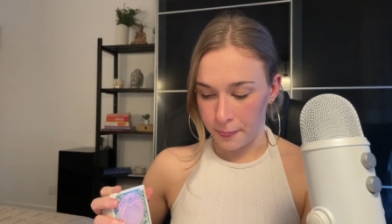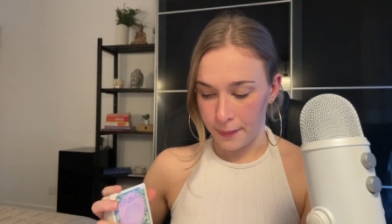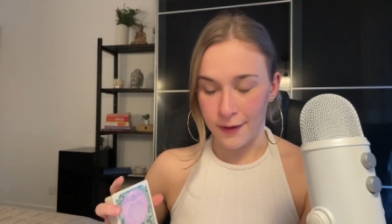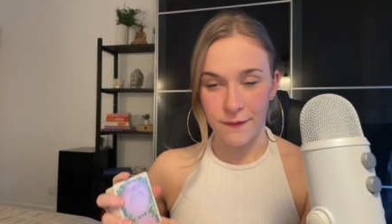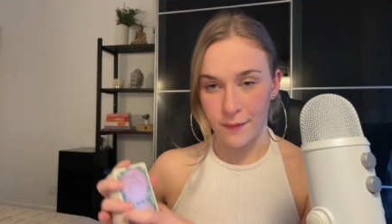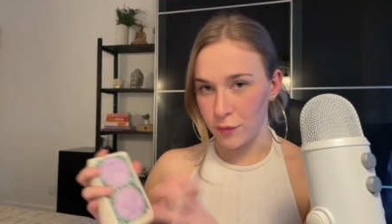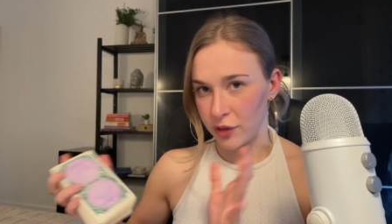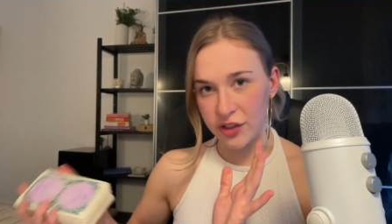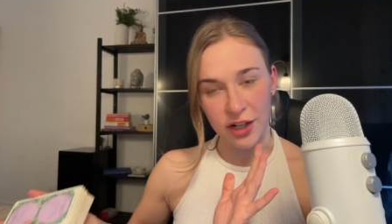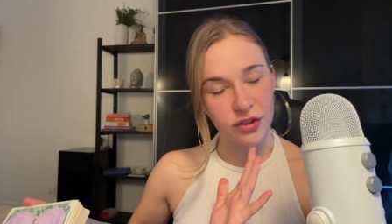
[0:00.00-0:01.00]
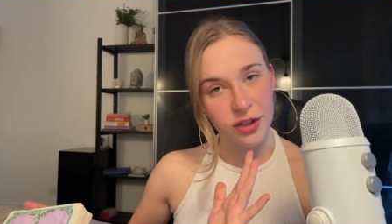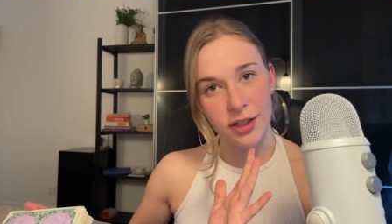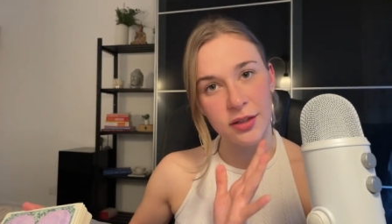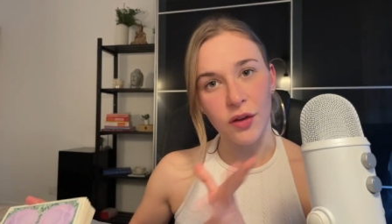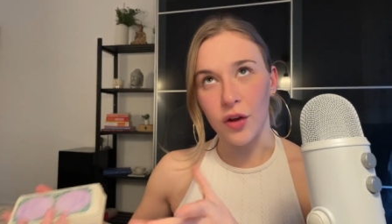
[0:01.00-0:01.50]
If rejection
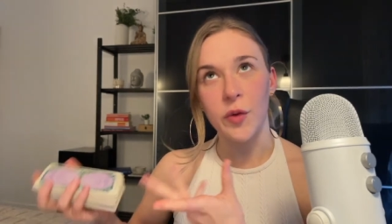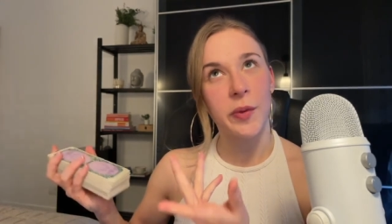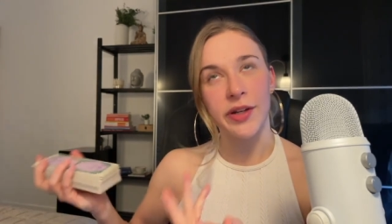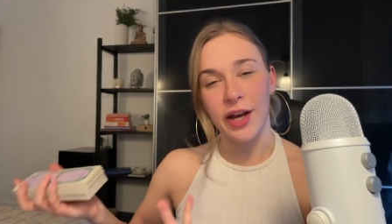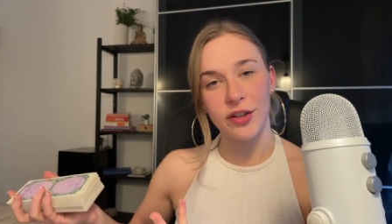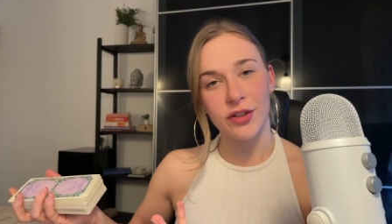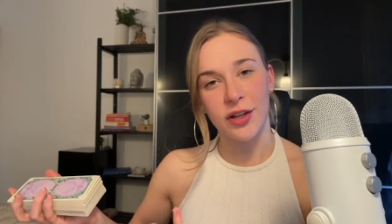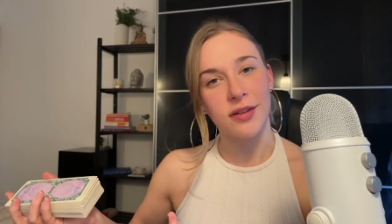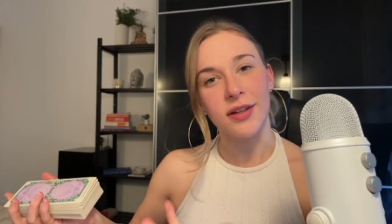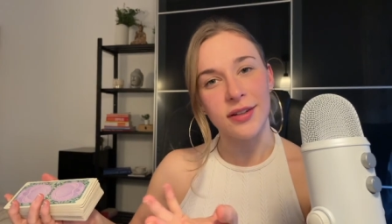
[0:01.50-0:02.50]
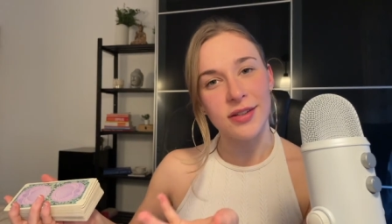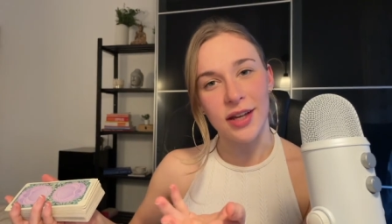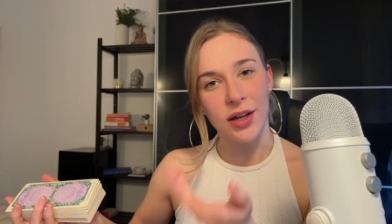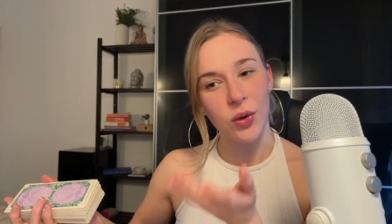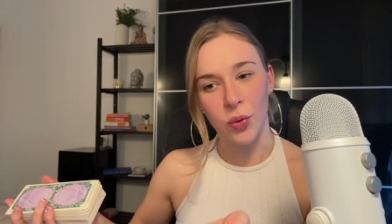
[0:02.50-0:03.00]
is God's protection, as they
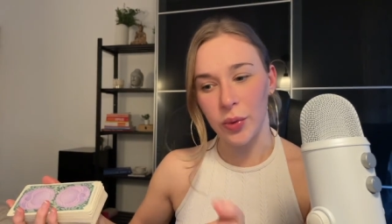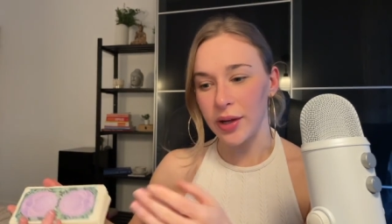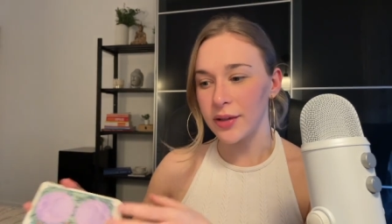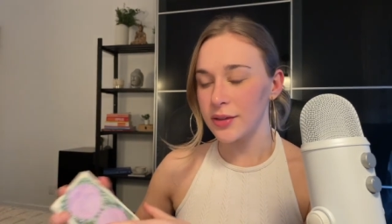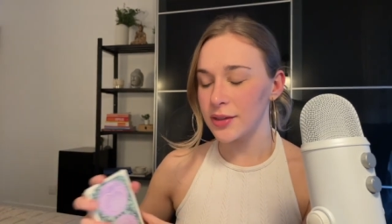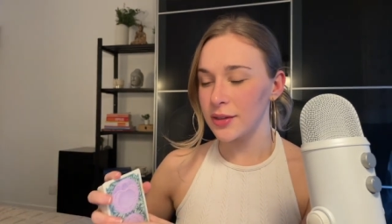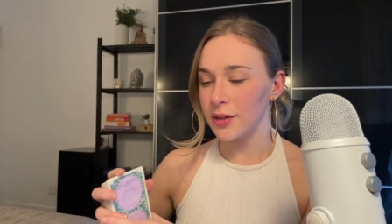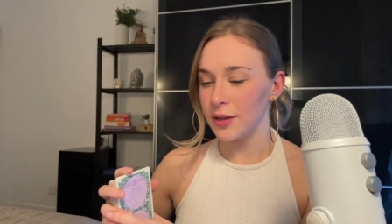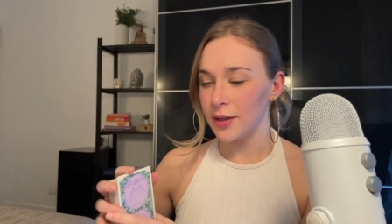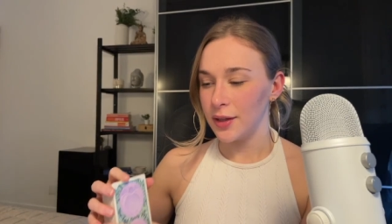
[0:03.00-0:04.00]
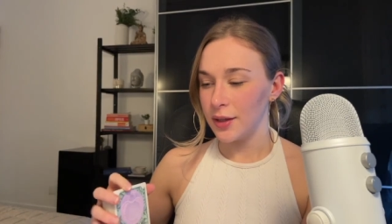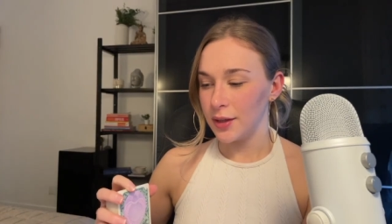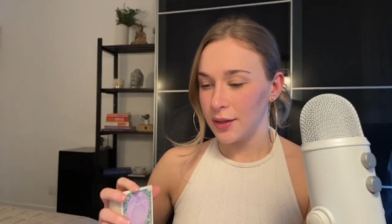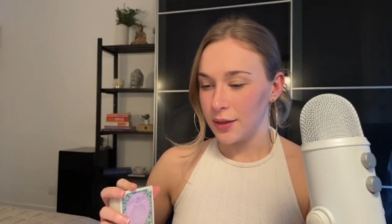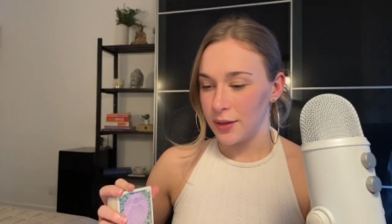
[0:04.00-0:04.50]
say always,
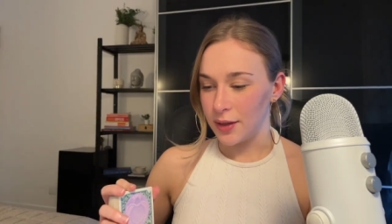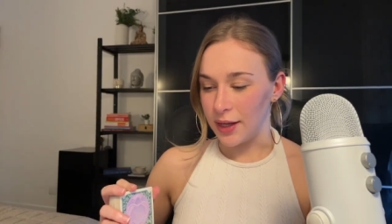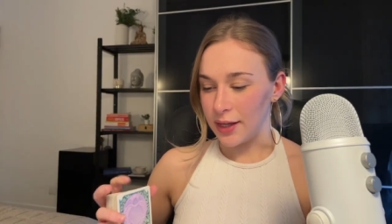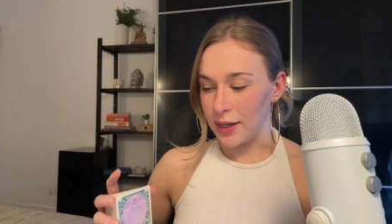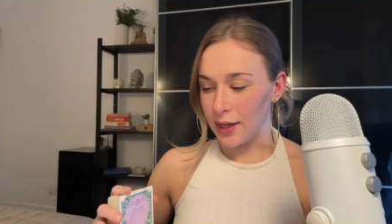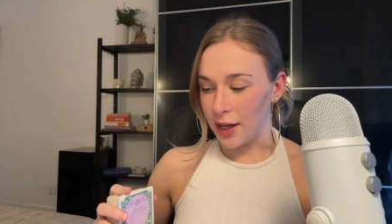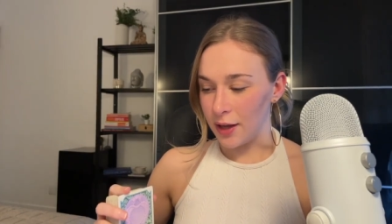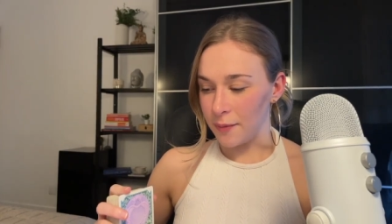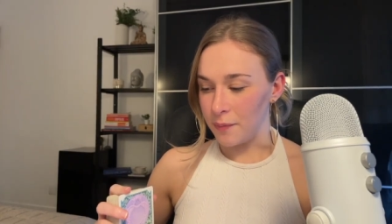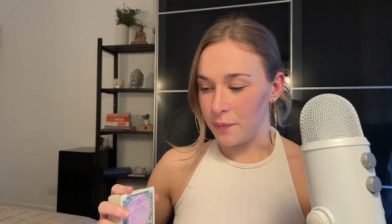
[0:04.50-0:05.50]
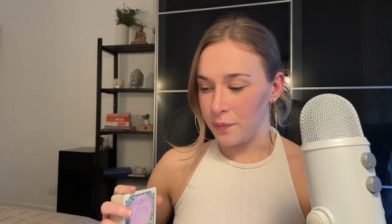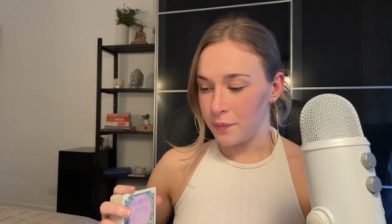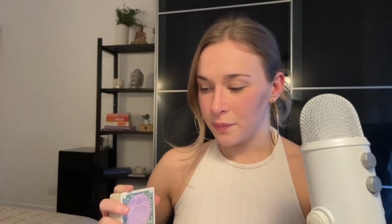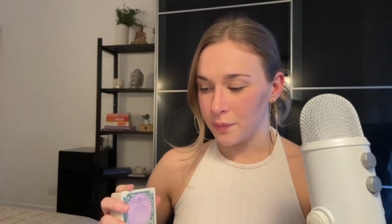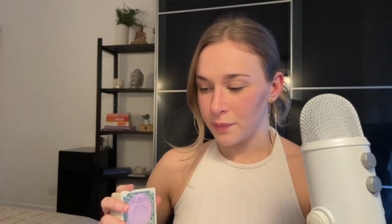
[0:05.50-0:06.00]
it, um,
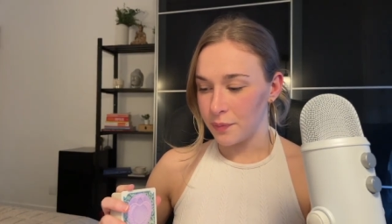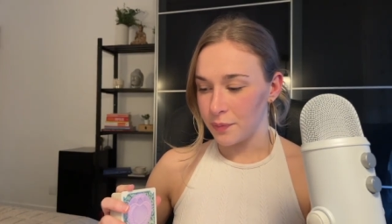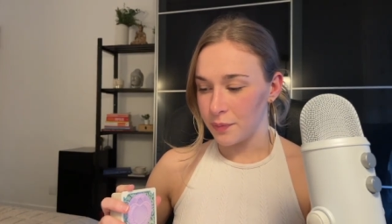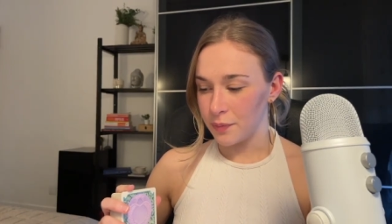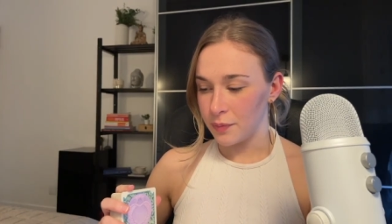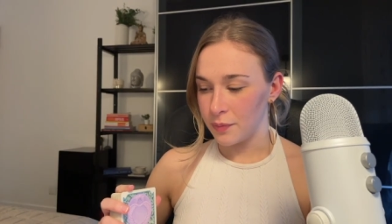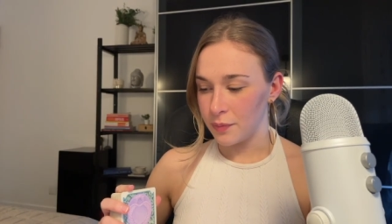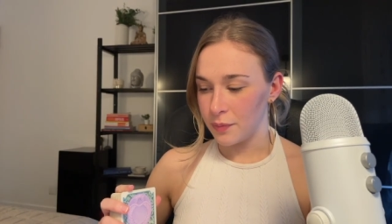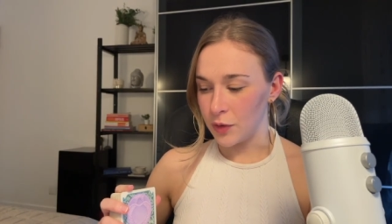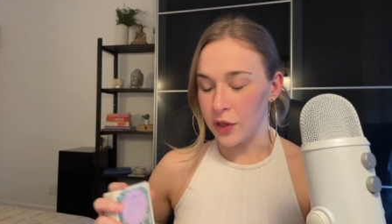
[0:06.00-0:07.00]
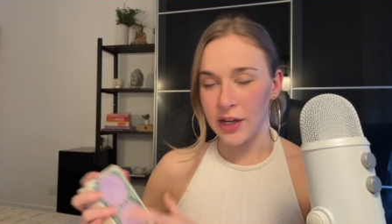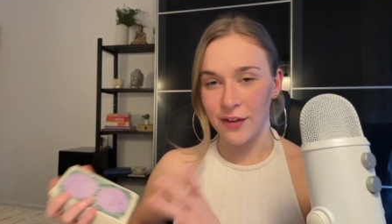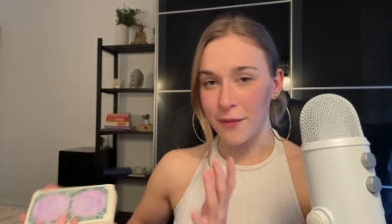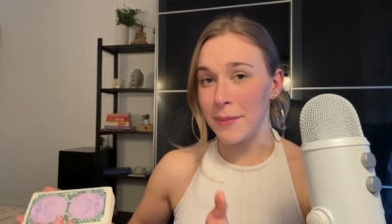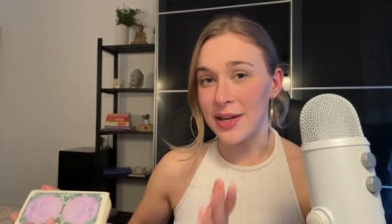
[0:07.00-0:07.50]
you can
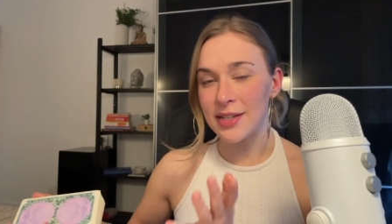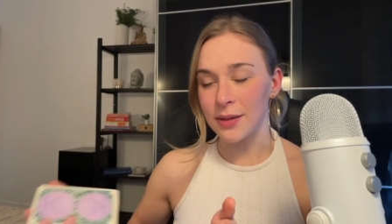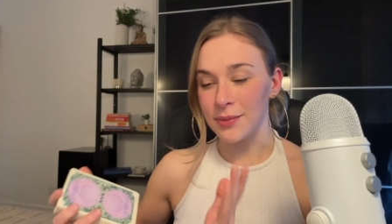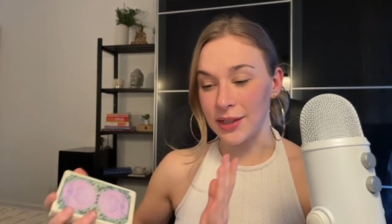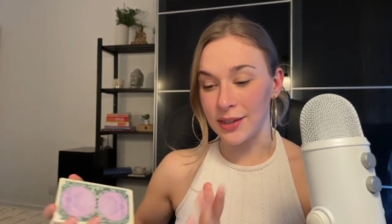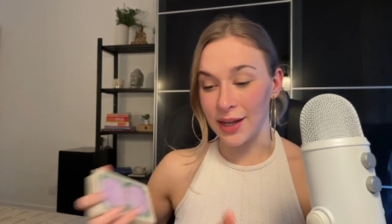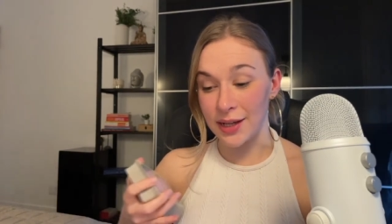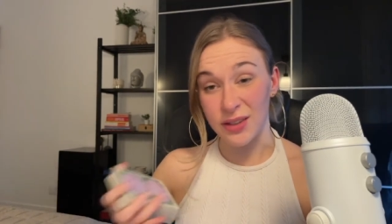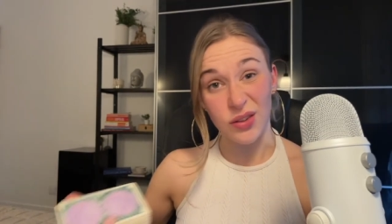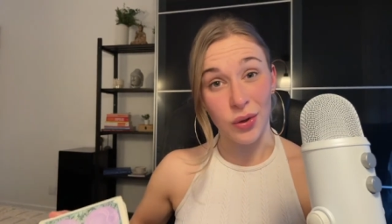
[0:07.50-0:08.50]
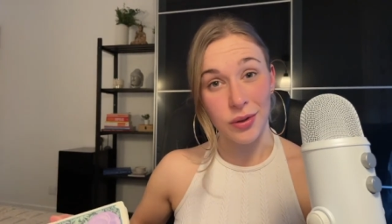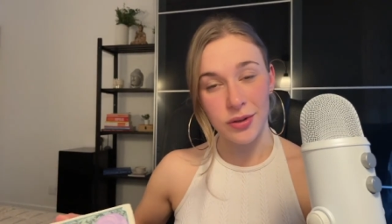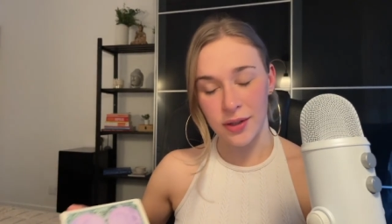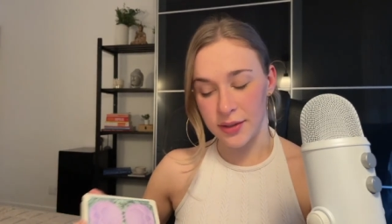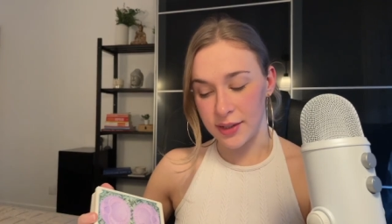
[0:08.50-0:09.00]
never miss something that is
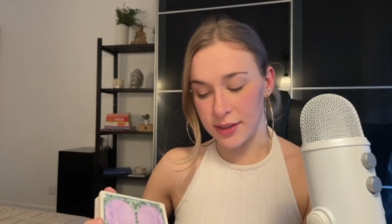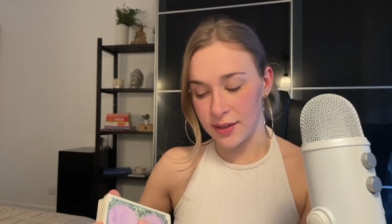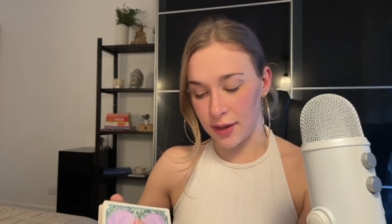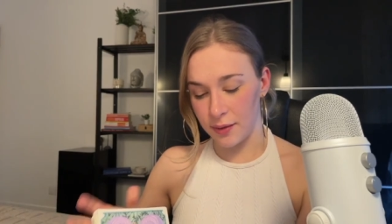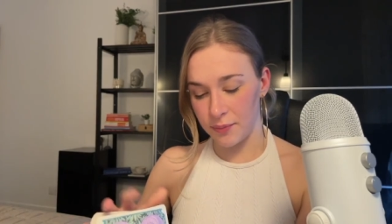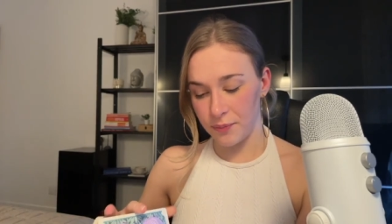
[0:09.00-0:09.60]
yours, as they say.